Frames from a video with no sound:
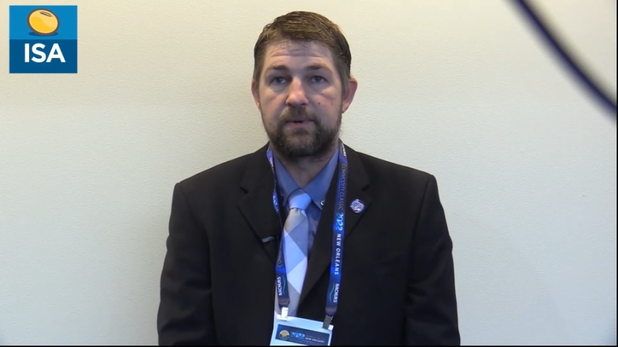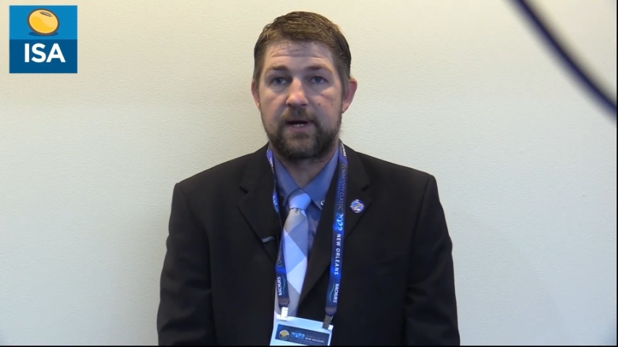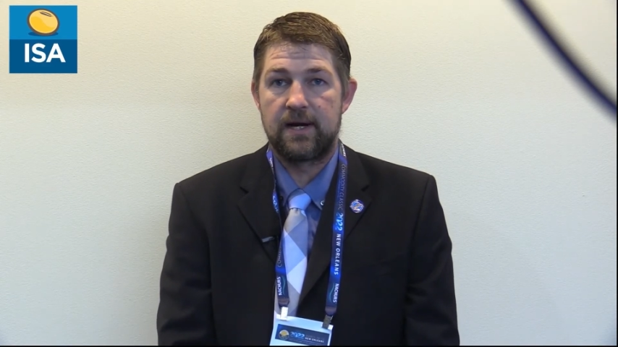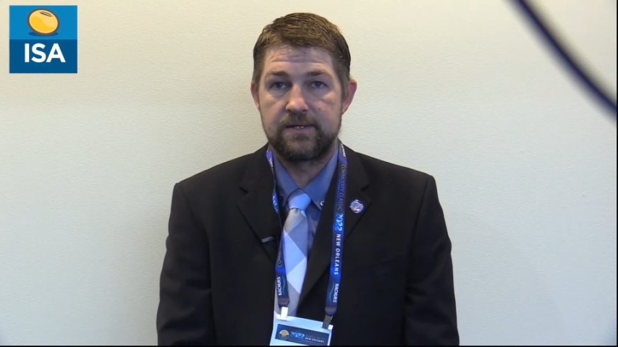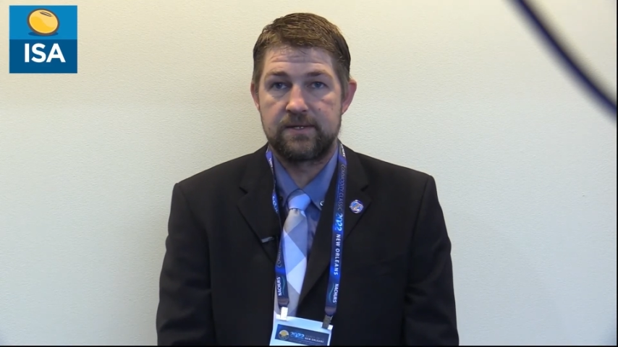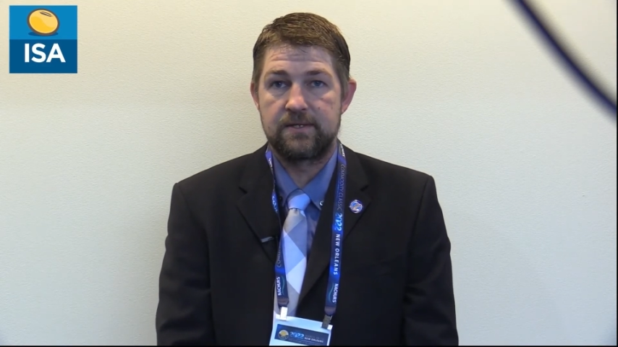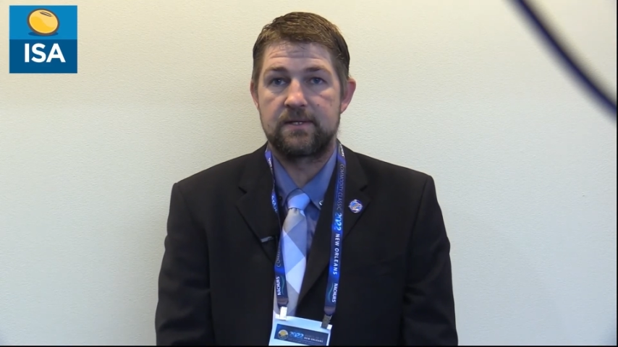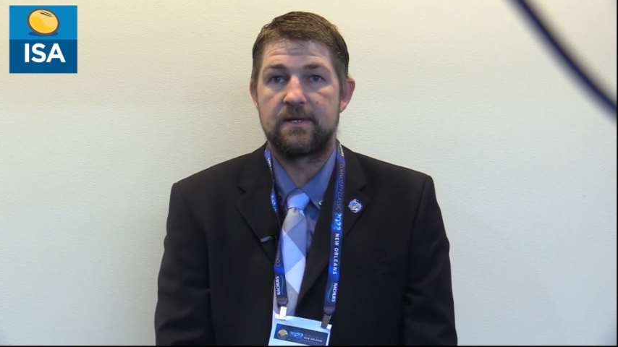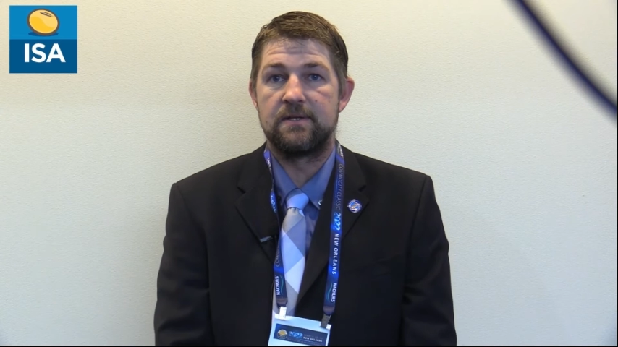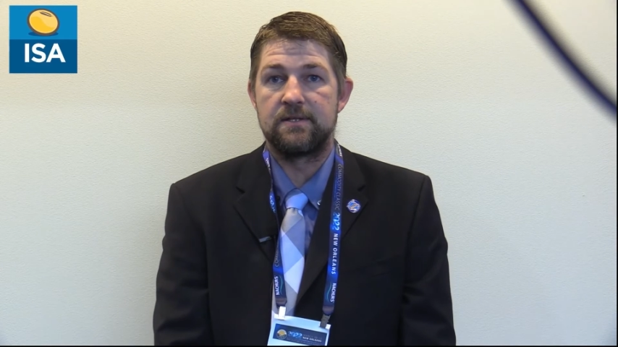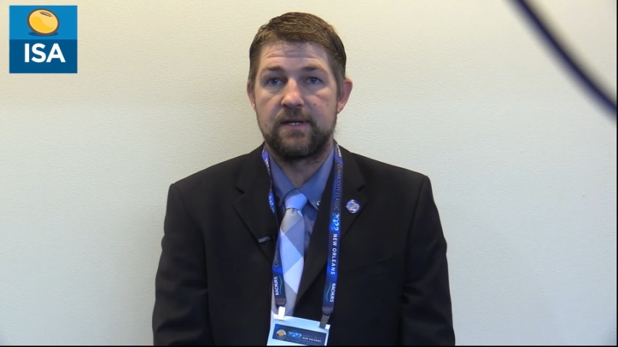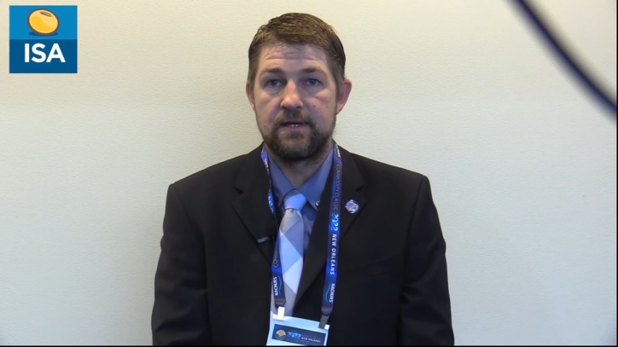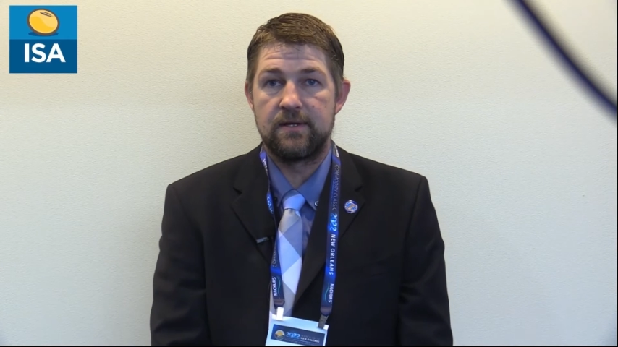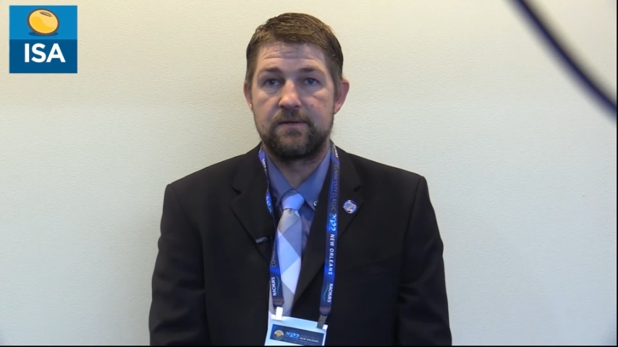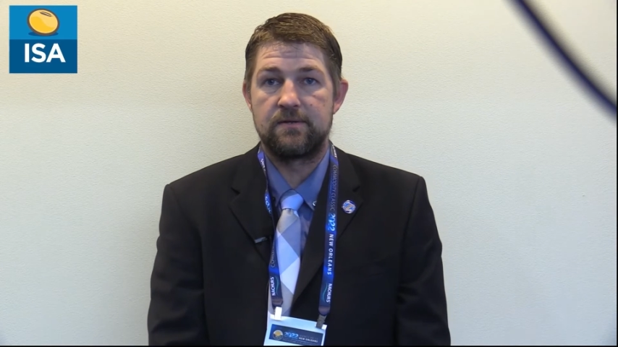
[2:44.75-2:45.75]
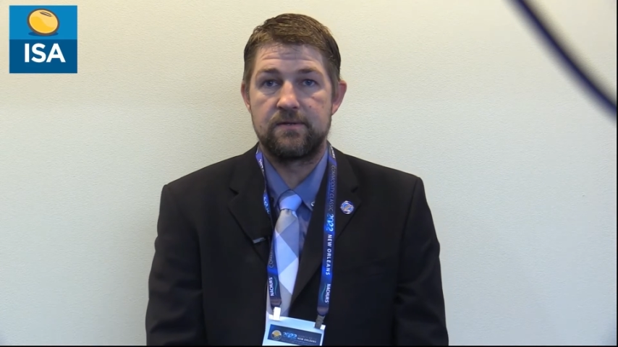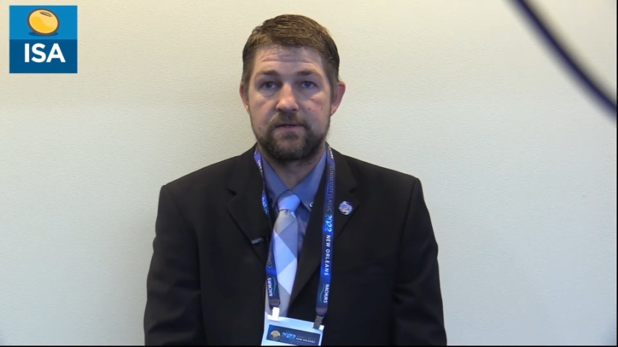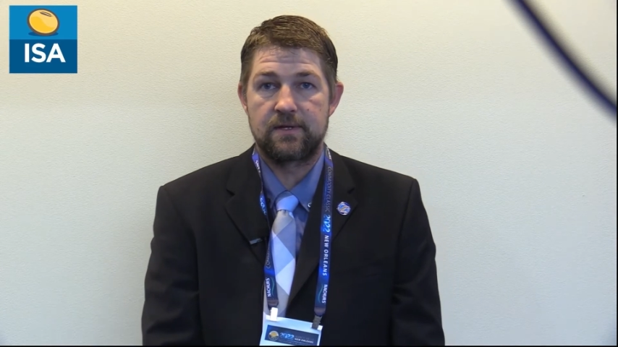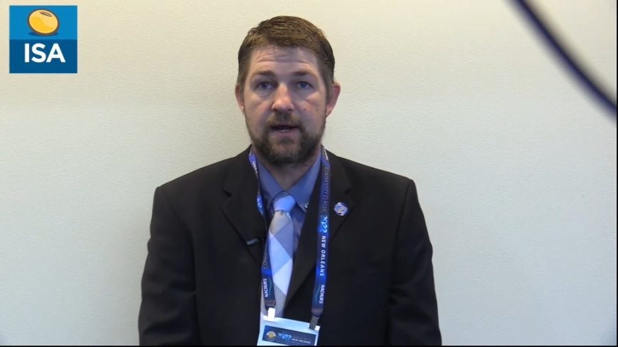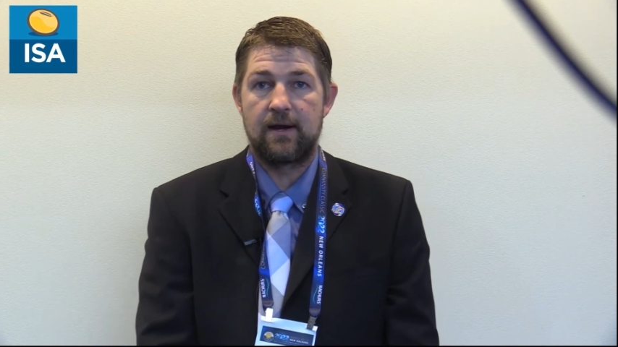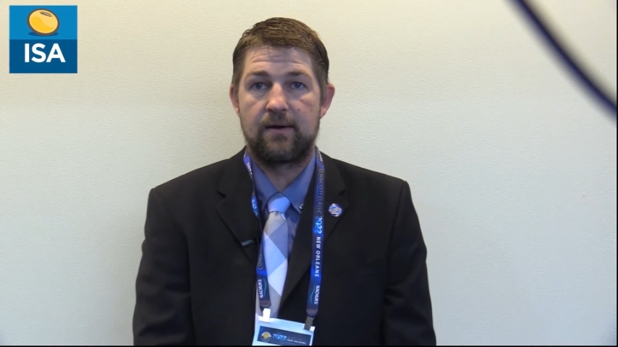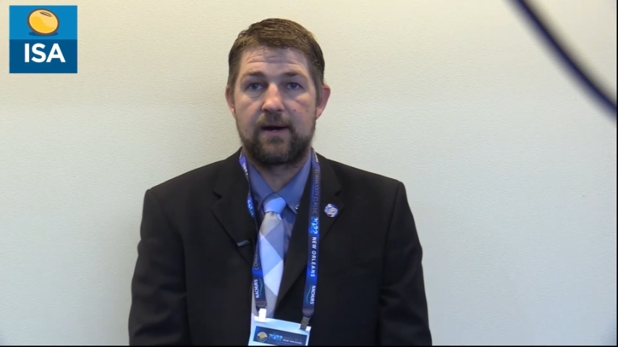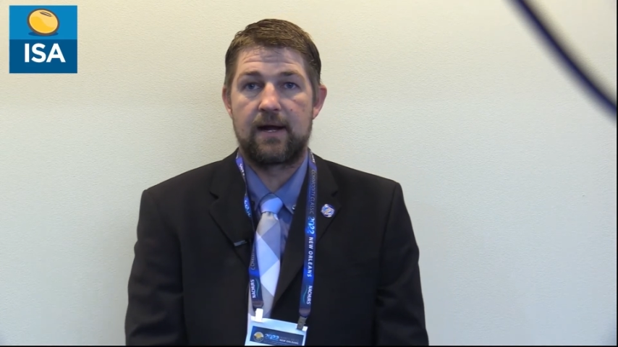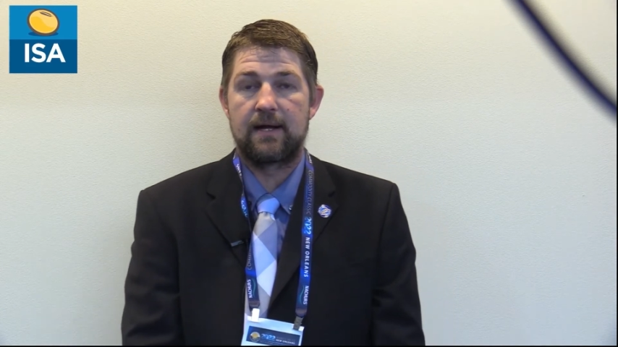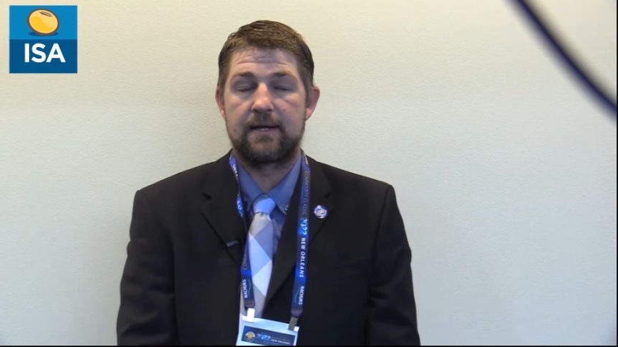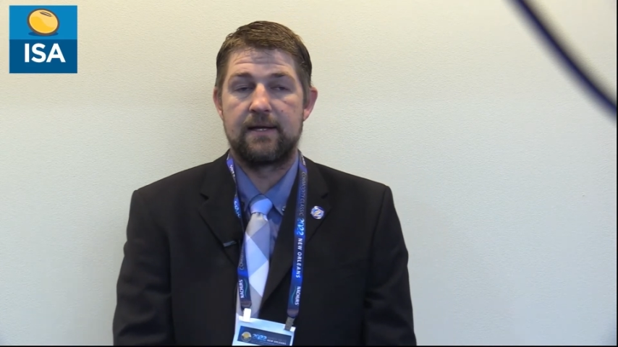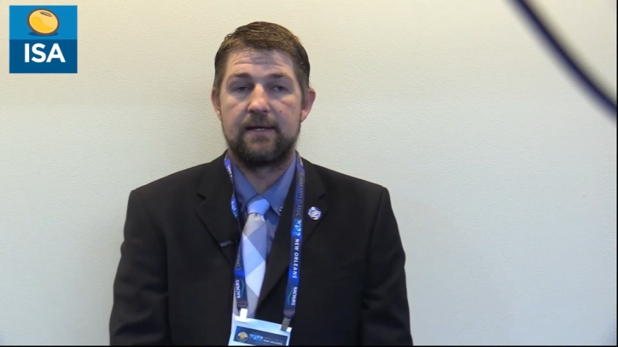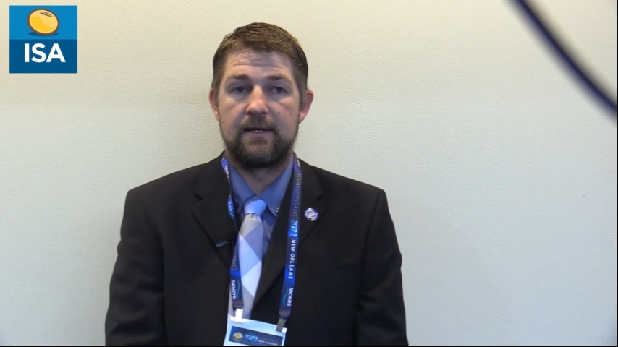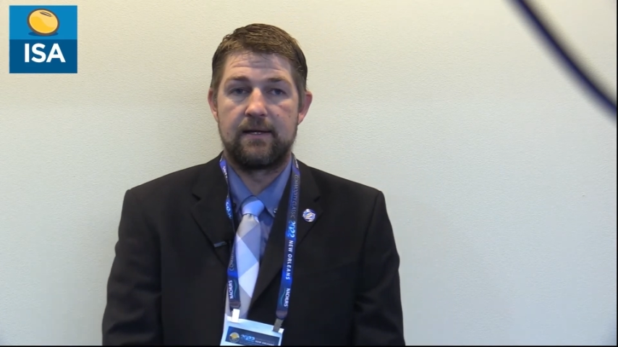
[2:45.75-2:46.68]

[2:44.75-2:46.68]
prices continue to skyrocket